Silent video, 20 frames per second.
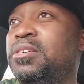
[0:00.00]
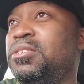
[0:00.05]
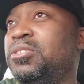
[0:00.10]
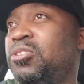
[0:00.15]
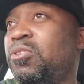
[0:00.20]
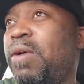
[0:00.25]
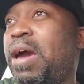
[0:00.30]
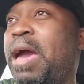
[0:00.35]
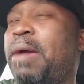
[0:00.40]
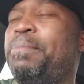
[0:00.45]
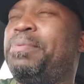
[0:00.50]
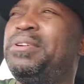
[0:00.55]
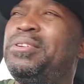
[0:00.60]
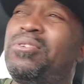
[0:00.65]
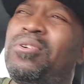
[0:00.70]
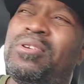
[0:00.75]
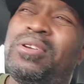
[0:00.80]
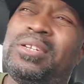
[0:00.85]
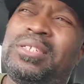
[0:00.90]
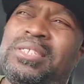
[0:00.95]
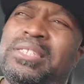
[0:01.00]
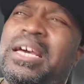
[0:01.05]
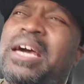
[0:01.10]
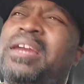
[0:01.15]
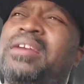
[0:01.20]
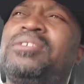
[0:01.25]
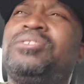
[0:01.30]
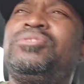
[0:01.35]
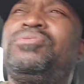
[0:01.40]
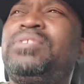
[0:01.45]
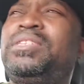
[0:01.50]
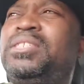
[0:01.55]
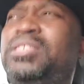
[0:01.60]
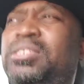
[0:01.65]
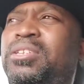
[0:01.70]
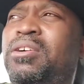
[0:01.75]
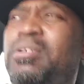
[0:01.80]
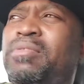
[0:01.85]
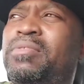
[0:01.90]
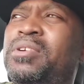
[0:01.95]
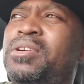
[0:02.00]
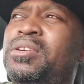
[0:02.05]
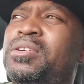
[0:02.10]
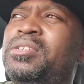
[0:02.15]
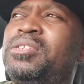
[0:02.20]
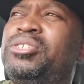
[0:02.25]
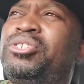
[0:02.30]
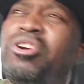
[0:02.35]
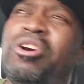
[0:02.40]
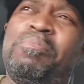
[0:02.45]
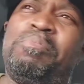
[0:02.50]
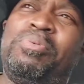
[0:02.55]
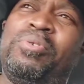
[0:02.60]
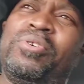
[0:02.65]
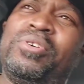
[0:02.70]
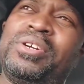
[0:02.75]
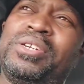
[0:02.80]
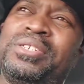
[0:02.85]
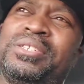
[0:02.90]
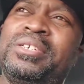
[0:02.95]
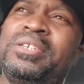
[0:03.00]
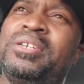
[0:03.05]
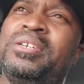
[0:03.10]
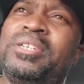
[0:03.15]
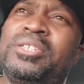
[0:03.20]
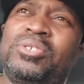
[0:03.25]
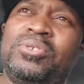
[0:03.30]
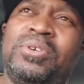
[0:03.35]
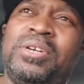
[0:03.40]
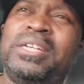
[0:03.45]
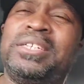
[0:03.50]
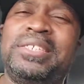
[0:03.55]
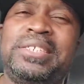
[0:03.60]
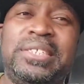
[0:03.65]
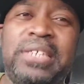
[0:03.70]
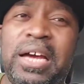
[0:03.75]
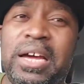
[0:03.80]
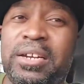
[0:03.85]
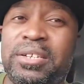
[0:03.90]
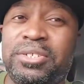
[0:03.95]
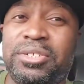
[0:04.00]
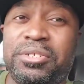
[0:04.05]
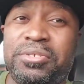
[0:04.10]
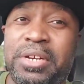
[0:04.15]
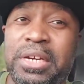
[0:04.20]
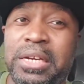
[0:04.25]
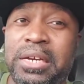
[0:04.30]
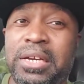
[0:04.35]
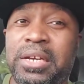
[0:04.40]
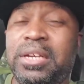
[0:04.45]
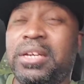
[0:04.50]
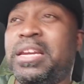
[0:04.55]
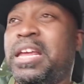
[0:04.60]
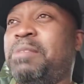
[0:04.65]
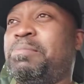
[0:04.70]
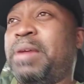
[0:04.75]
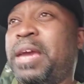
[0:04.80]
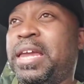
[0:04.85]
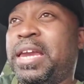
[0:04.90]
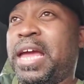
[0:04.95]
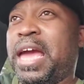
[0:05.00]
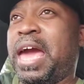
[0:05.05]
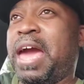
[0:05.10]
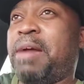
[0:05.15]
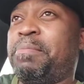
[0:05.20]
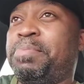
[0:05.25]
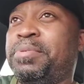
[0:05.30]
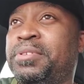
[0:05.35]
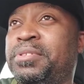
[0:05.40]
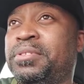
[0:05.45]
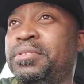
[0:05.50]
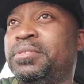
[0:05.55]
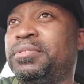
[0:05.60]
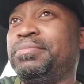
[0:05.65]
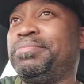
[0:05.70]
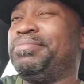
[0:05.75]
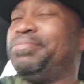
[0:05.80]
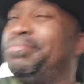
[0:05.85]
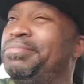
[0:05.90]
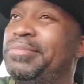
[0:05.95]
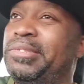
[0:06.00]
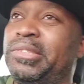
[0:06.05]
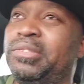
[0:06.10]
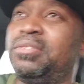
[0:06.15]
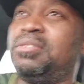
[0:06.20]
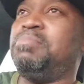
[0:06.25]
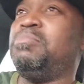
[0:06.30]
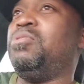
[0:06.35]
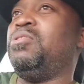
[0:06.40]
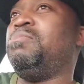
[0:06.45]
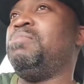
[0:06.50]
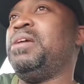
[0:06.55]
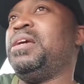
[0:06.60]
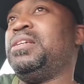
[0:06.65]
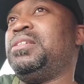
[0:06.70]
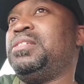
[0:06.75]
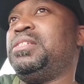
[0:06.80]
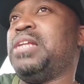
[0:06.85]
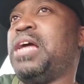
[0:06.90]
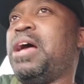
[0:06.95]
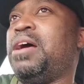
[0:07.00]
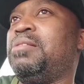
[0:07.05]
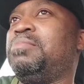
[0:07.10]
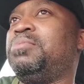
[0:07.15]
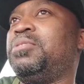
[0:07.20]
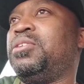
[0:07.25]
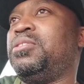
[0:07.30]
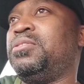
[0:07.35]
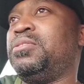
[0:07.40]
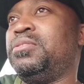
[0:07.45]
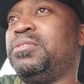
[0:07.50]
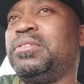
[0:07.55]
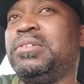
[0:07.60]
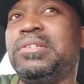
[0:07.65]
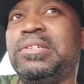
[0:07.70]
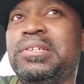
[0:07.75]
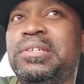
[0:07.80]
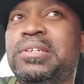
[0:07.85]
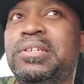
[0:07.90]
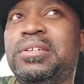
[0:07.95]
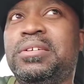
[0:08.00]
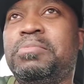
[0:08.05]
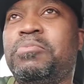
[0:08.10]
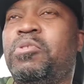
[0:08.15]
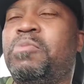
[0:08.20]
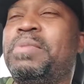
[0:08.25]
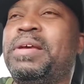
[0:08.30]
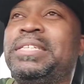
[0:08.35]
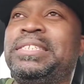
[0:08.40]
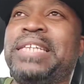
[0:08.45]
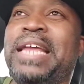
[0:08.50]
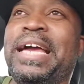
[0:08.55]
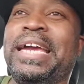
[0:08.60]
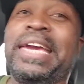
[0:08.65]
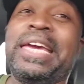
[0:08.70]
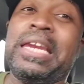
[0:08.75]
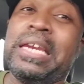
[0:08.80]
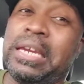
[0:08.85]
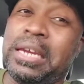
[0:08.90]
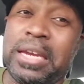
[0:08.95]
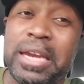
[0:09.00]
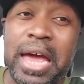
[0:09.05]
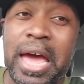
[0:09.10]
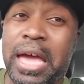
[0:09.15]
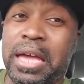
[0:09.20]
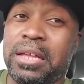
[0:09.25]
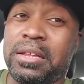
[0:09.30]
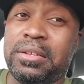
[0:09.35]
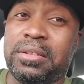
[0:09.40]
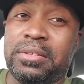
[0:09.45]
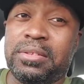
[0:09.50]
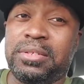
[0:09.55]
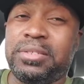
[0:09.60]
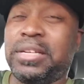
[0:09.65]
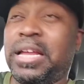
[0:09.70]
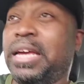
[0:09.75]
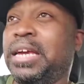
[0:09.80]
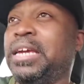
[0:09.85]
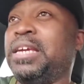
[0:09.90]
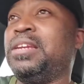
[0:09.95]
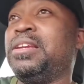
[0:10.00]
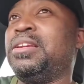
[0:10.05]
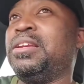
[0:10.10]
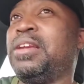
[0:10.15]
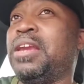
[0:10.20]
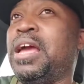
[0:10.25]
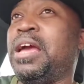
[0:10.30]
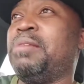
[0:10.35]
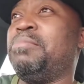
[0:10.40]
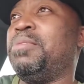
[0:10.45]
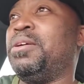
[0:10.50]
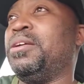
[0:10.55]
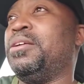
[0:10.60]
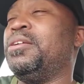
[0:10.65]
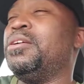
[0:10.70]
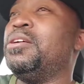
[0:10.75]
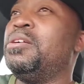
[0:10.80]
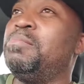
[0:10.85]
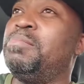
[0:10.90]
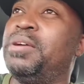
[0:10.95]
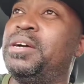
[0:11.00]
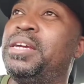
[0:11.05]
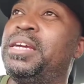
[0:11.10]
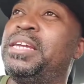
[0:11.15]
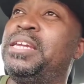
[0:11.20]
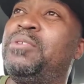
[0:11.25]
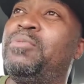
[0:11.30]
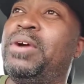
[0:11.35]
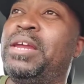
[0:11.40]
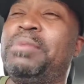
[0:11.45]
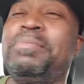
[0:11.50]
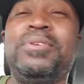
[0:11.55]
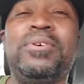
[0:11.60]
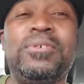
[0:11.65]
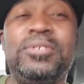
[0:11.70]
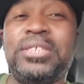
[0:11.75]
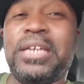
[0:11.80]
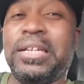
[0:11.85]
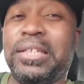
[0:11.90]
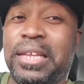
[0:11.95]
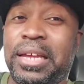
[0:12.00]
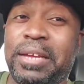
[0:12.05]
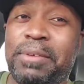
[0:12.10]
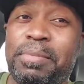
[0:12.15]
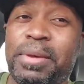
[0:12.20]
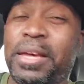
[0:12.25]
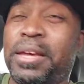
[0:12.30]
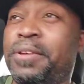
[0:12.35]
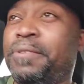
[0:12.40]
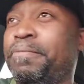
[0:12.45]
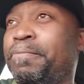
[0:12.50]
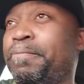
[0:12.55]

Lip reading: So what happened to all this side of the street stuff? Shawn Porter is on the other side of the street. They made it happen. Come on, man. Stop, bro. Come on, man. Let's not get into that. Man. But anyway, let me know what y'all think, man.